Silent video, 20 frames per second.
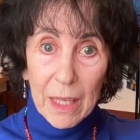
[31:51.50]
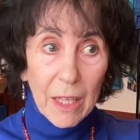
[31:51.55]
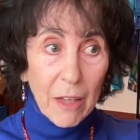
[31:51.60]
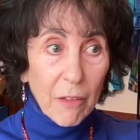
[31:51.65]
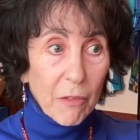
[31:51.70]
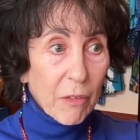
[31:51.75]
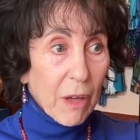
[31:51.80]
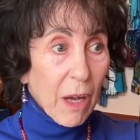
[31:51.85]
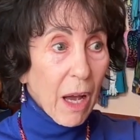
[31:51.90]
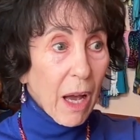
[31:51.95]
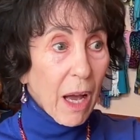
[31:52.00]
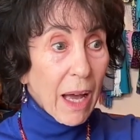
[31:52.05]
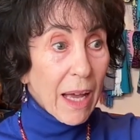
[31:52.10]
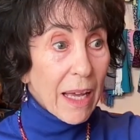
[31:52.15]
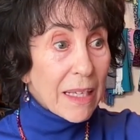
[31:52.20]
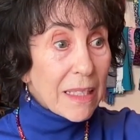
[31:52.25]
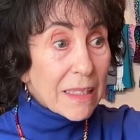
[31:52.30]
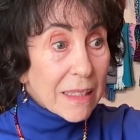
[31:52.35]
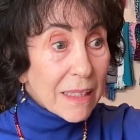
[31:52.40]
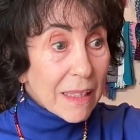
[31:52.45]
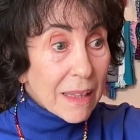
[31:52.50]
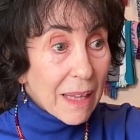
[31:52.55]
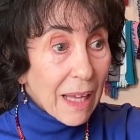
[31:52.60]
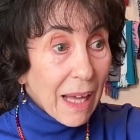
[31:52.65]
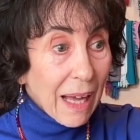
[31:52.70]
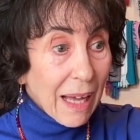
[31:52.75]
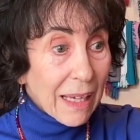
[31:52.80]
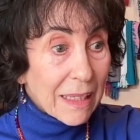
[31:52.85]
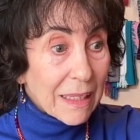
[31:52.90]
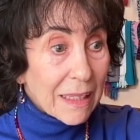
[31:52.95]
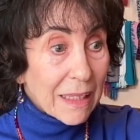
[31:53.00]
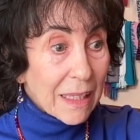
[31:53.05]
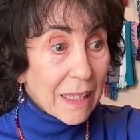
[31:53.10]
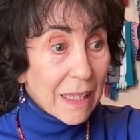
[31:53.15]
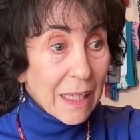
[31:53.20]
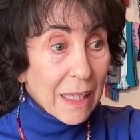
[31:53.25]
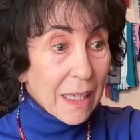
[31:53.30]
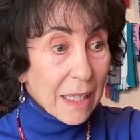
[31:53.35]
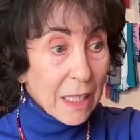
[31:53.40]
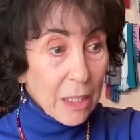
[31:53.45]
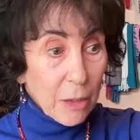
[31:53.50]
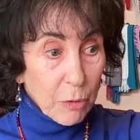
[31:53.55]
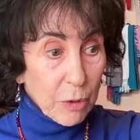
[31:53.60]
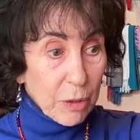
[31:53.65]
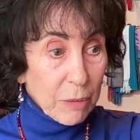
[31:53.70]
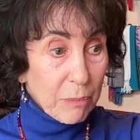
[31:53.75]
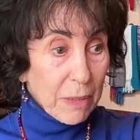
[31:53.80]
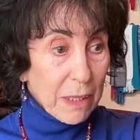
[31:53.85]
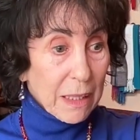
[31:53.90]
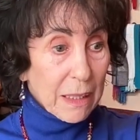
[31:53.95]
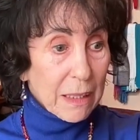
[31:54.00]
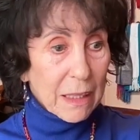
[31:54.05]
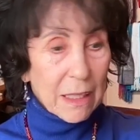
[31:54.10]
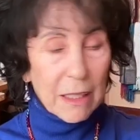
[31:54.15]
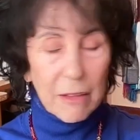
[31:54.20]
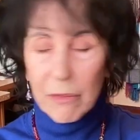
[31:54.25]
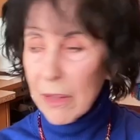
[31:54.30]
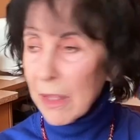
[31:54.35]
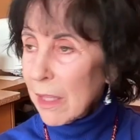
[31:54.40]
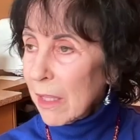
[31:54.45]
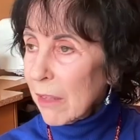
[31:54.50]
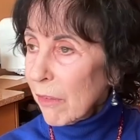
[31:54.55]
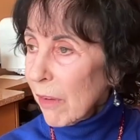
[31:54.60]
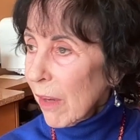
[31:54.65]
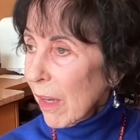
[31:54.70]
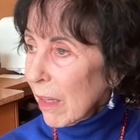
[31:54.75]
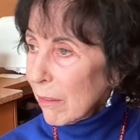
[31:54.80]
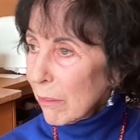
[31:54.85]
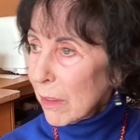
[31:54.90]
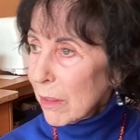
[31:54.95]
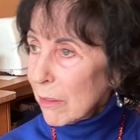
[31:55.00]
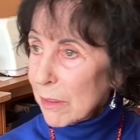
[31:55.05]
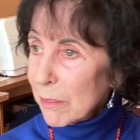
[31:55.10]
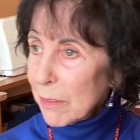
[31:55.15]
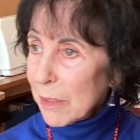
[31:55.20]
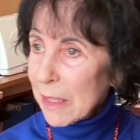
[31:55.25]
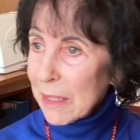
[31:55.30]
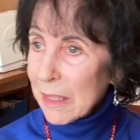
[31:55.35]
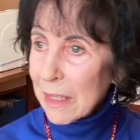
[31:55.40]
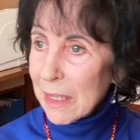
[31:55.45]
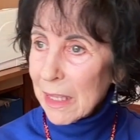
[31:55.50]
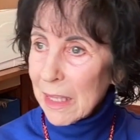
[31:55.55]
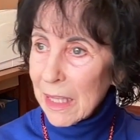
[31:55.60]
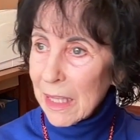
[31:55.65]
If I did that, it would mean what would be,